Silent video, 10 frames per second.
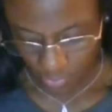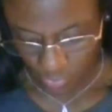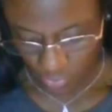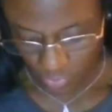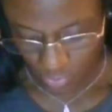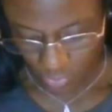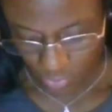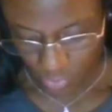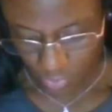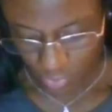
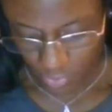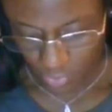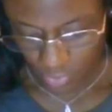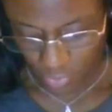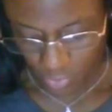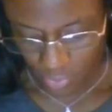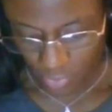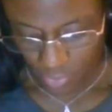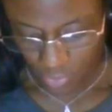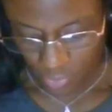
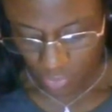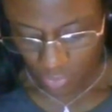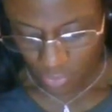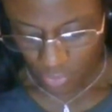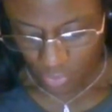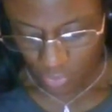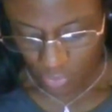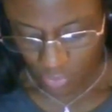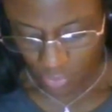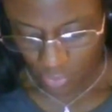[no speech]